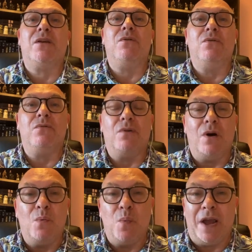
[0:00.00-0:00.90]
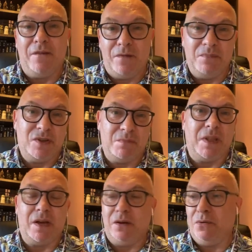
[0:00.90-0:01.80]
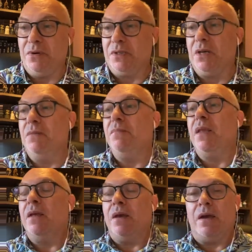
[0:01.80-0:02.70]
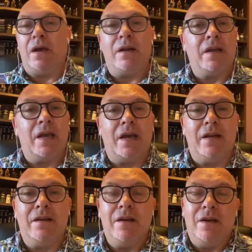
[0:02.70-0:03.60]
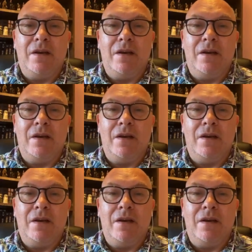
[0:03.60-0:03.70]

so you're away from some of that noise. And again,